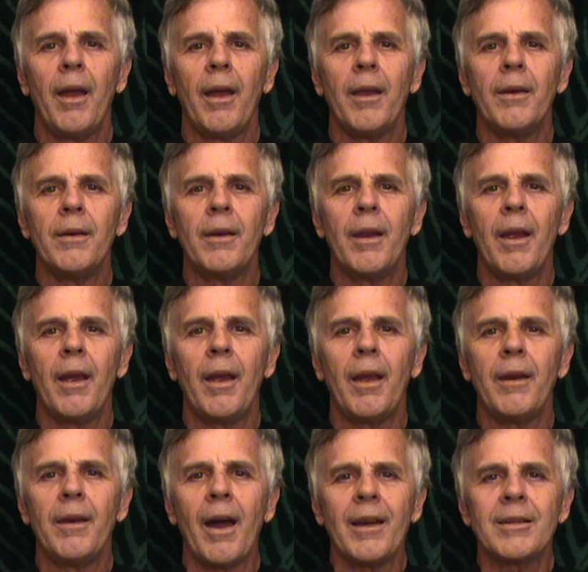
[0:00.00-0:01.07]
And,
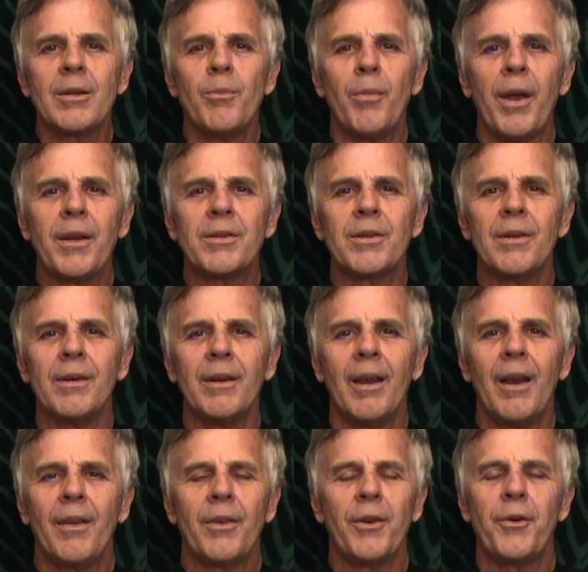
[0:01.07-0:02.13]
and not to mention
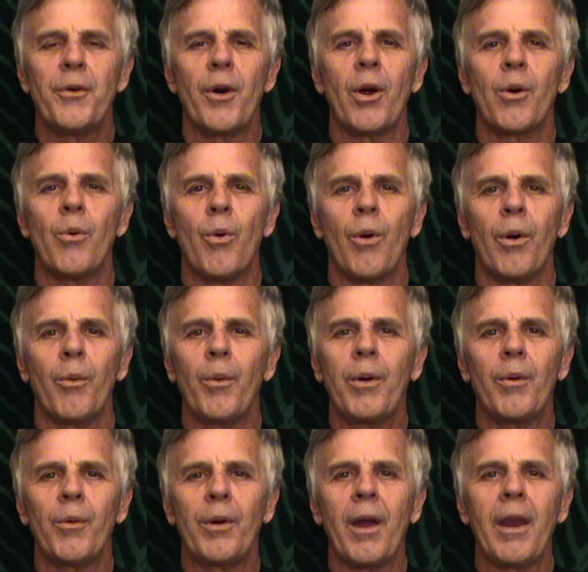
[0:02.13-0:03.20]
the drug war.
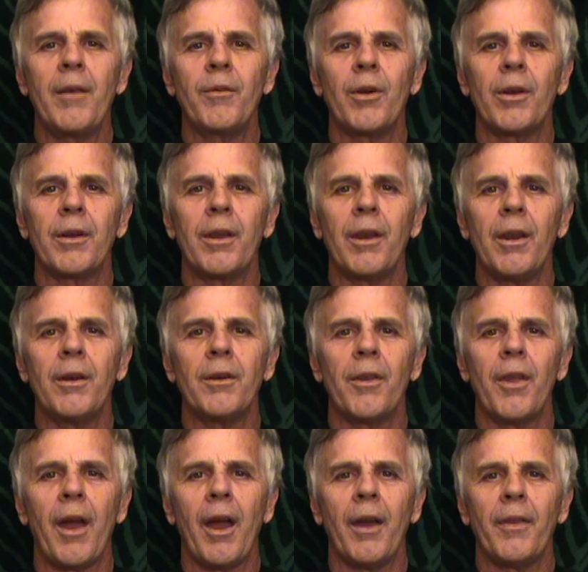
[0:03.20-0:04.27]
We, are not even going to get into
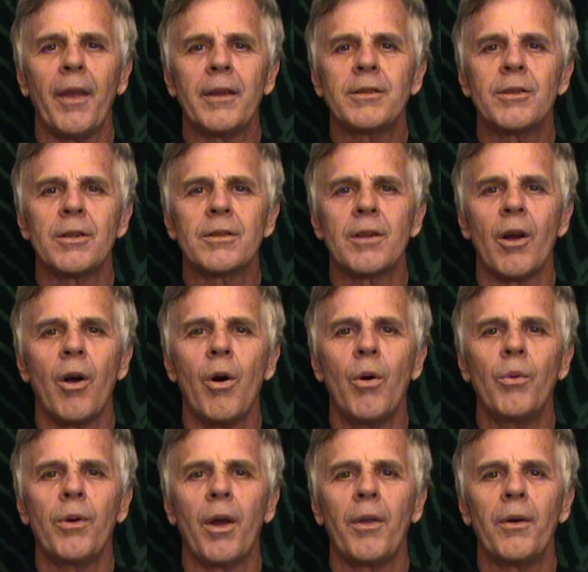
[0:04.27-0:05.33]
that. That's just a
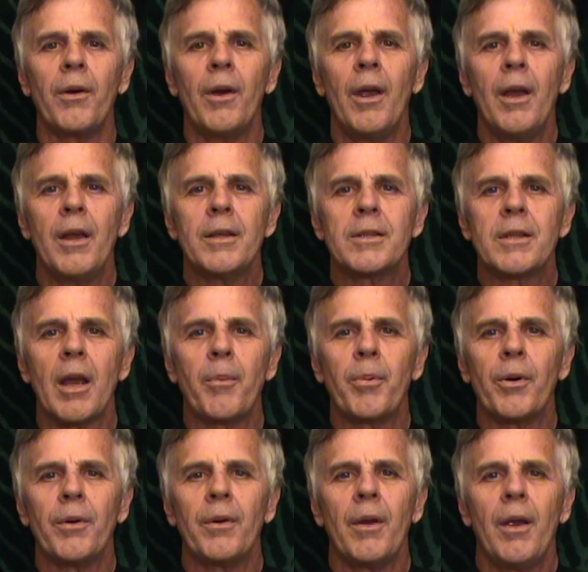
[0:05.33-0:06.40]
whole other
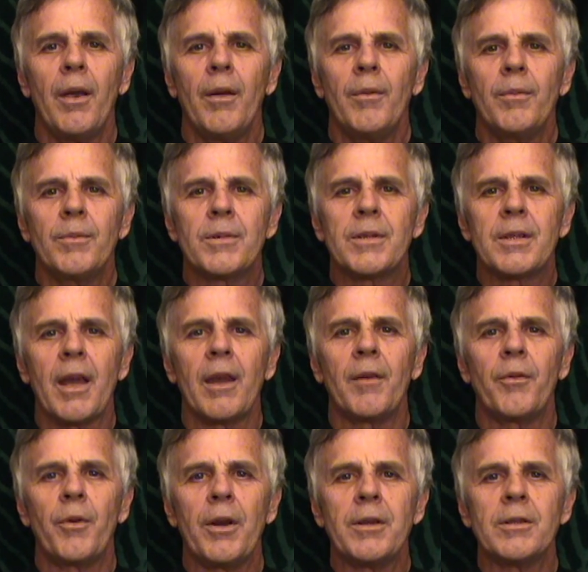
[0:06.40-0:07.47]
separate set
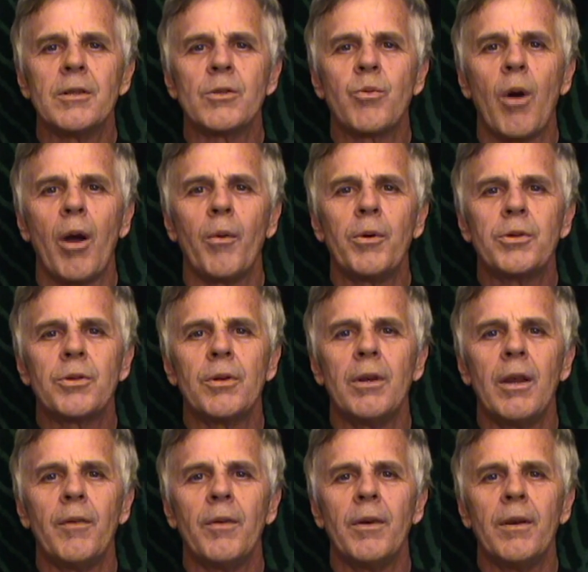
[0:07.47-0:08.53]
of reasons why we
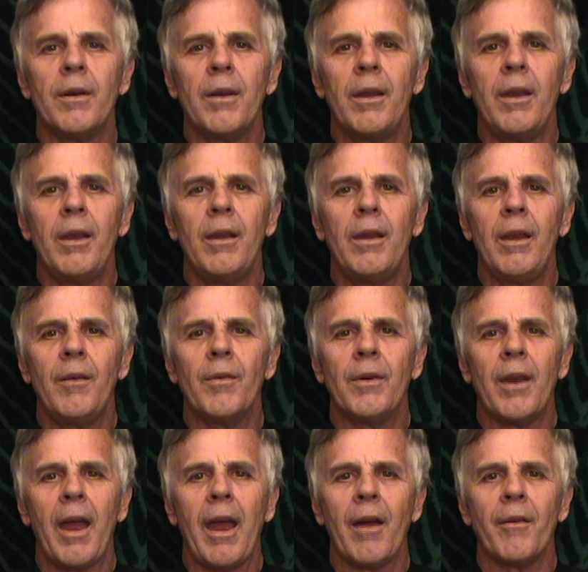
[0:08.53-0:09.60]
shouldn't even
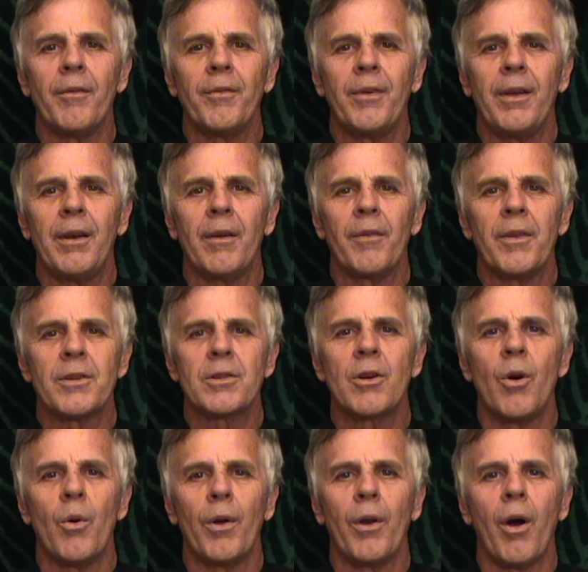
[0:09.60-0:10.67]
even have any of this
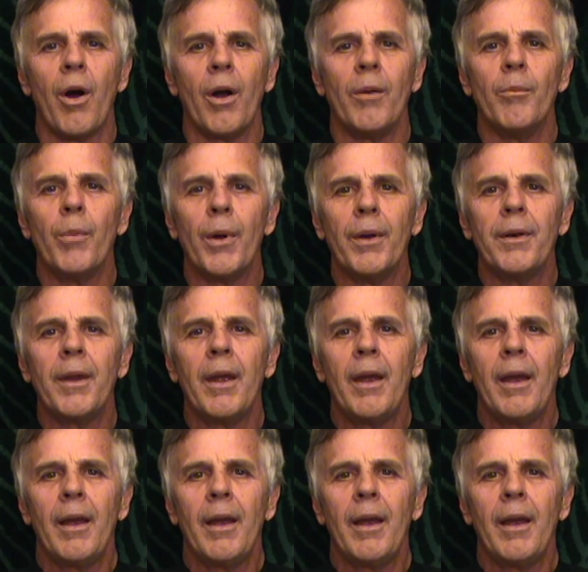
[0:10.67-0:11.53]
going on. But